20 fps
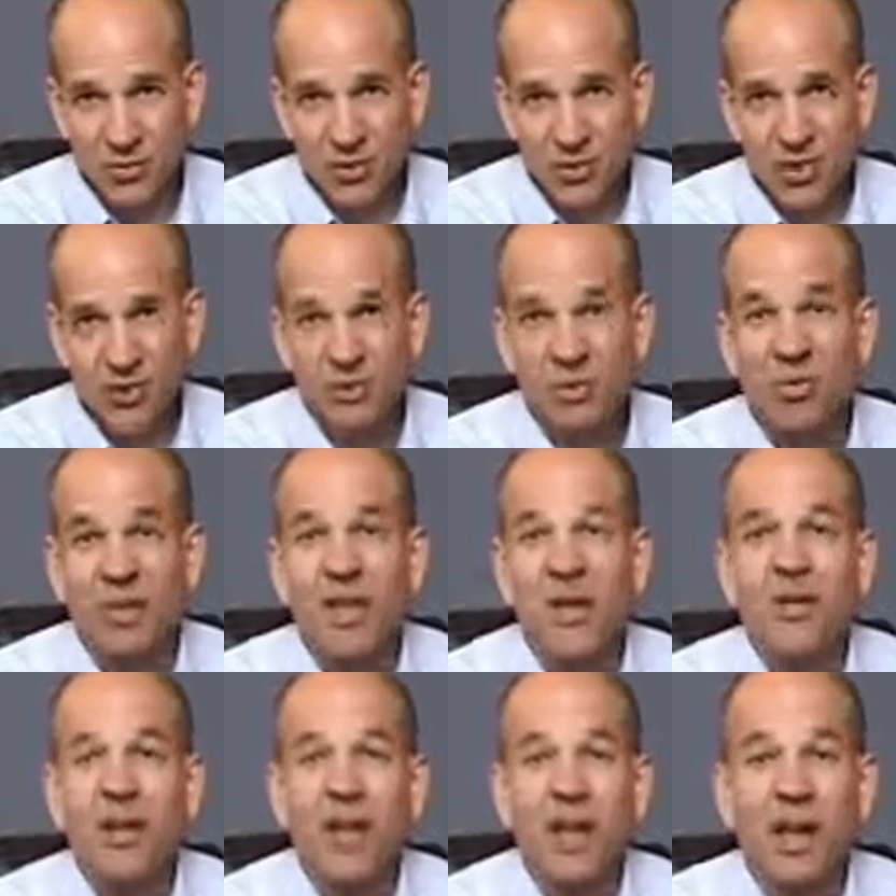question
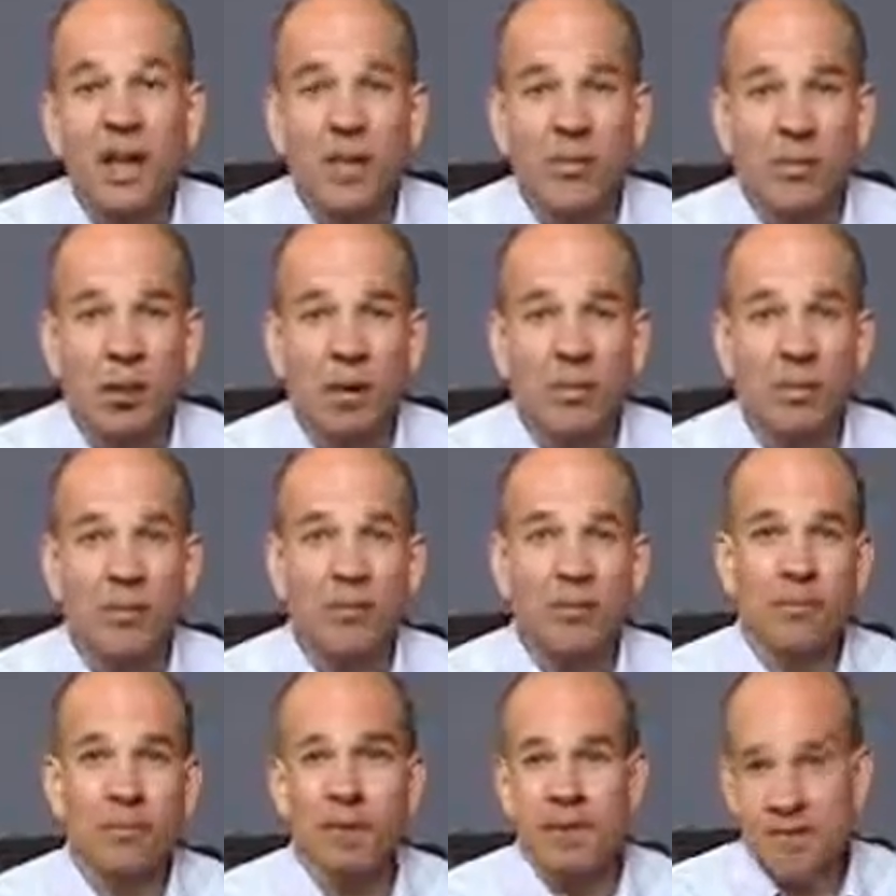without any
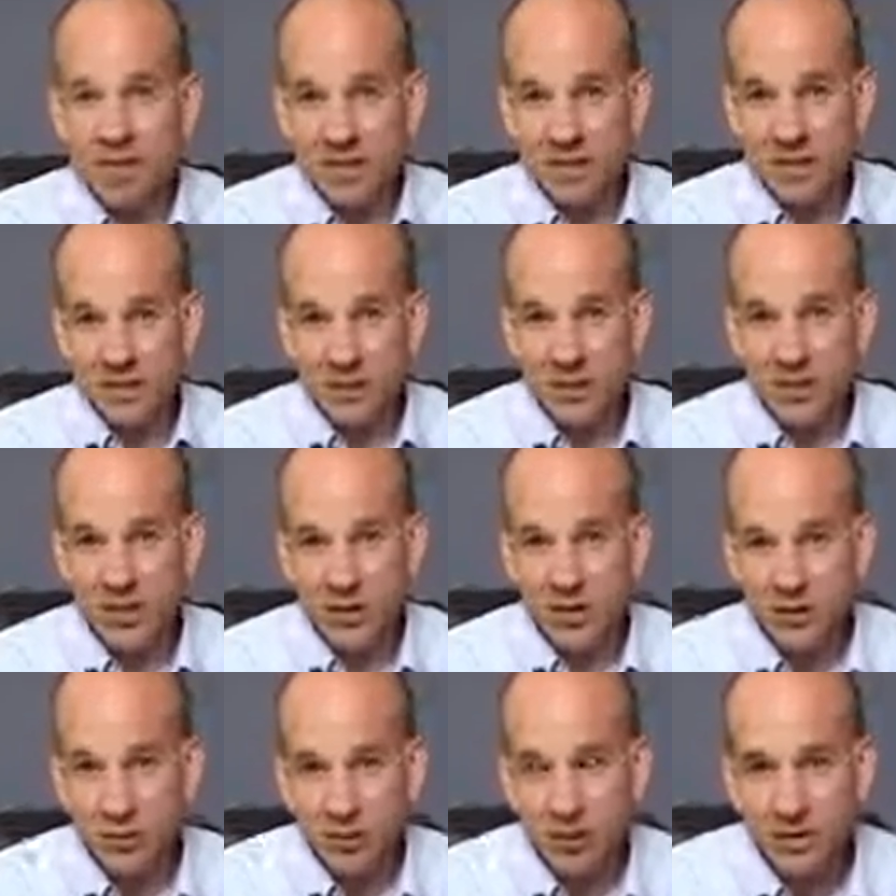problem. This is
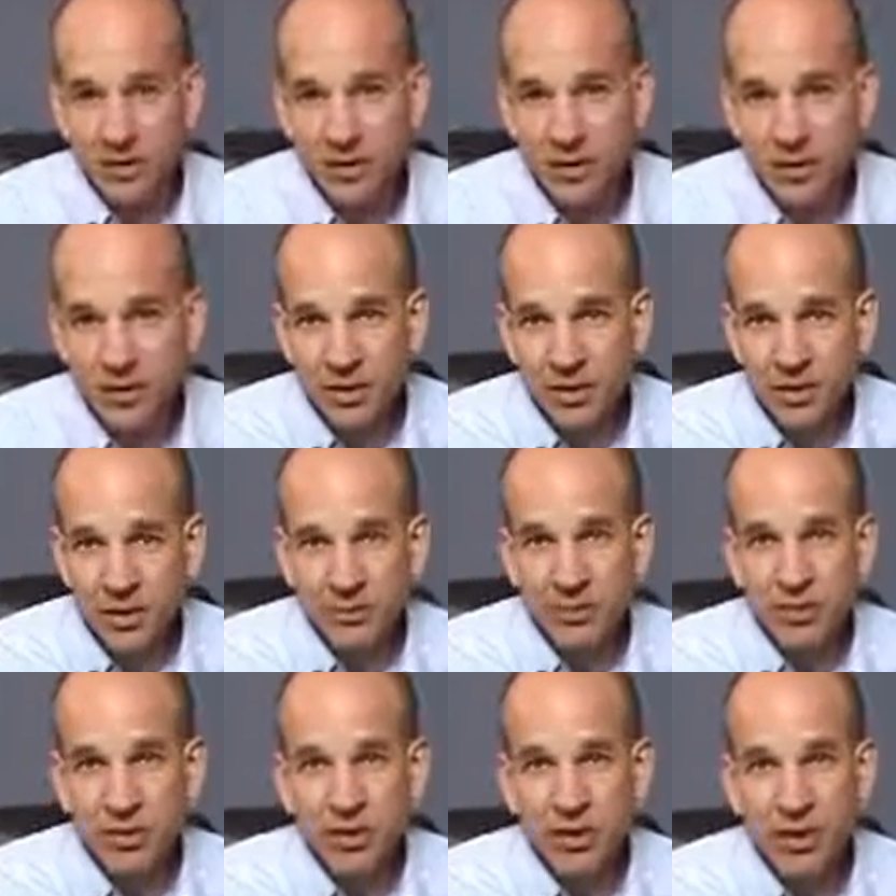Don Georgievich
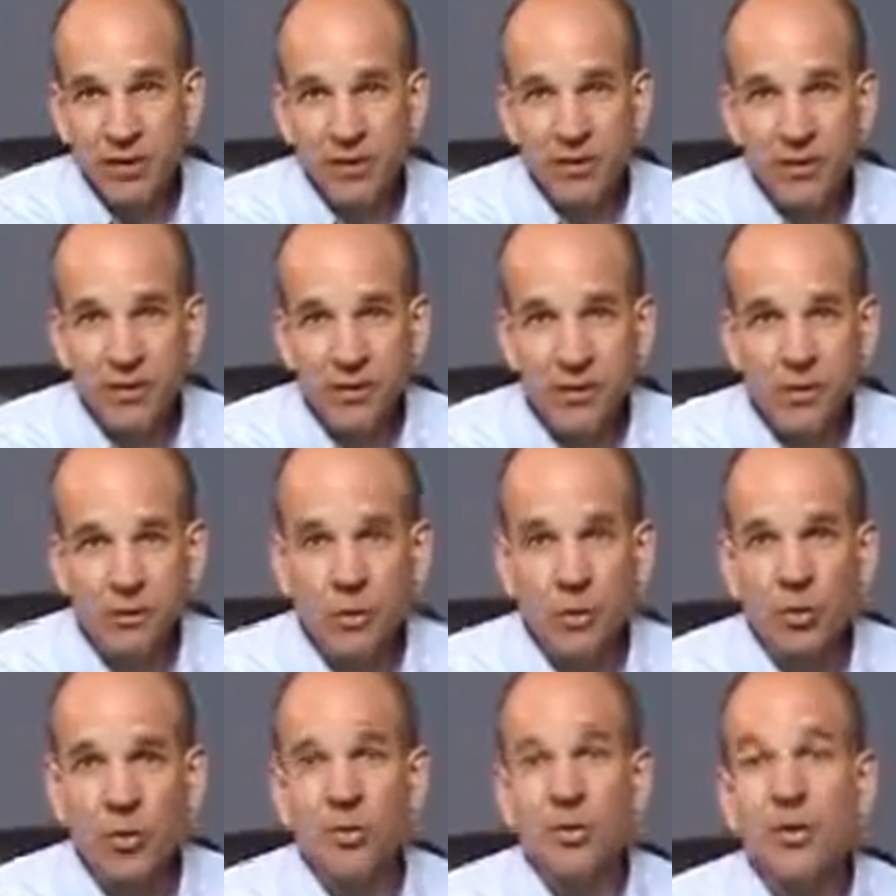with Job Interview
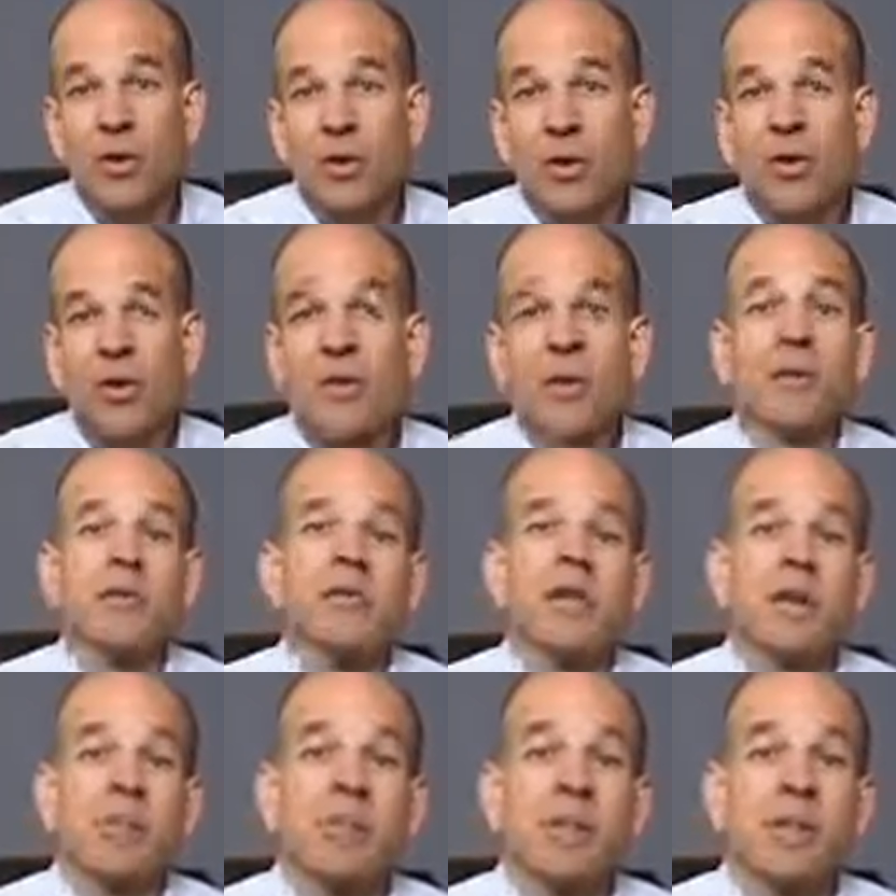Tools, author of
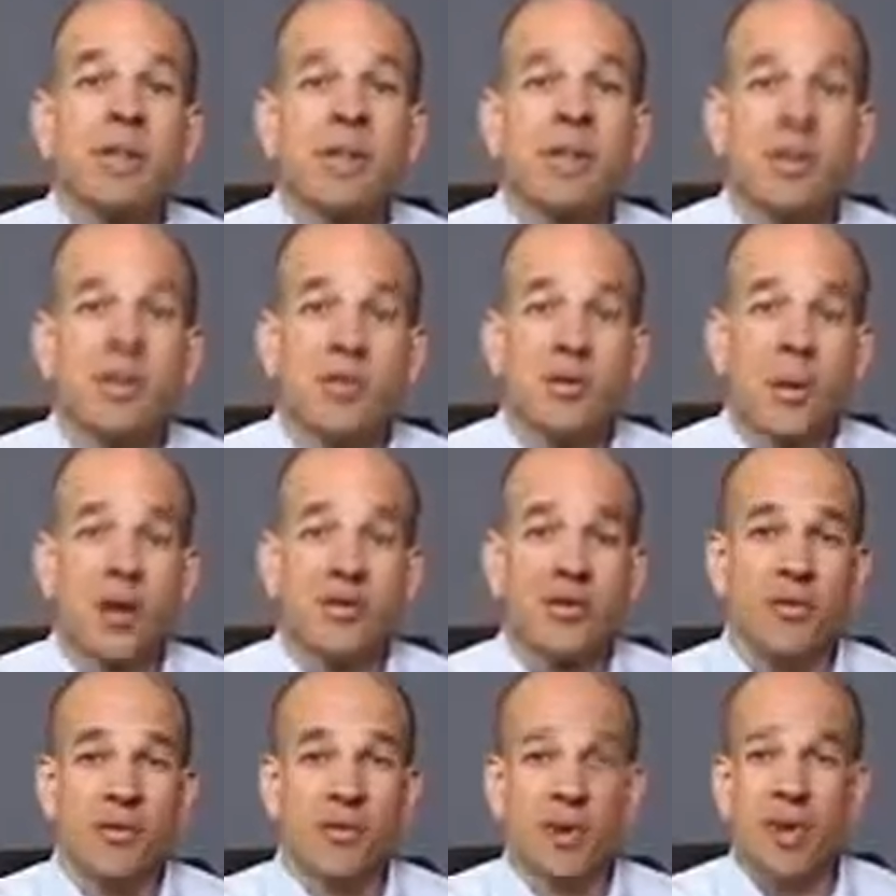the Complete Interview
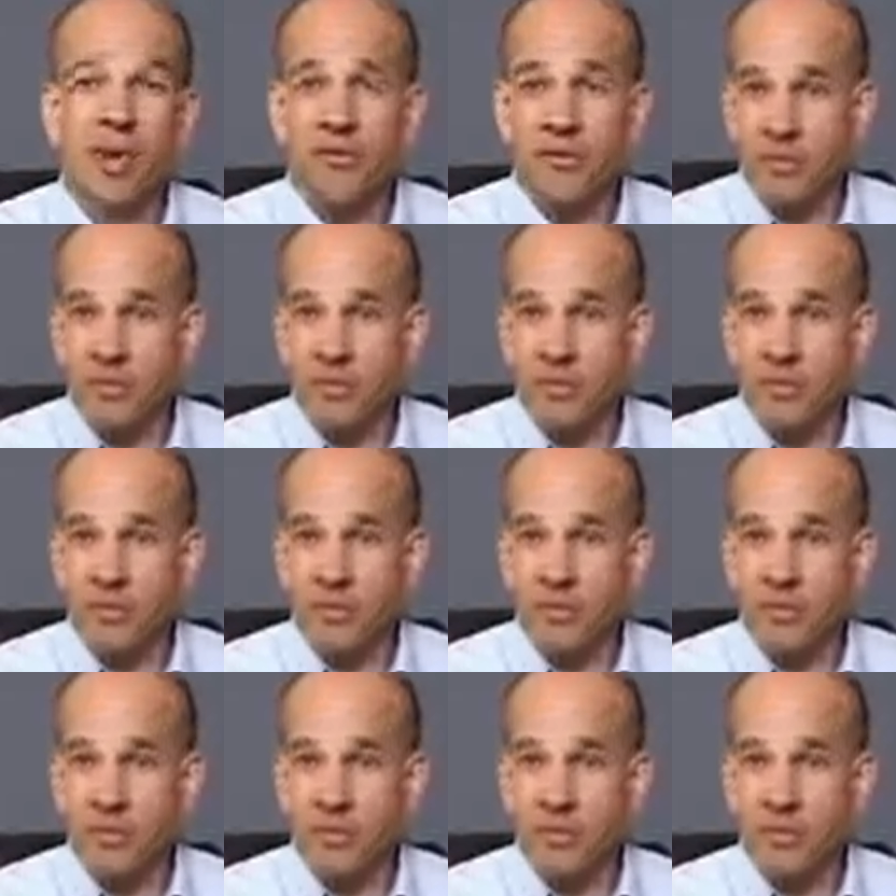Answer Guide.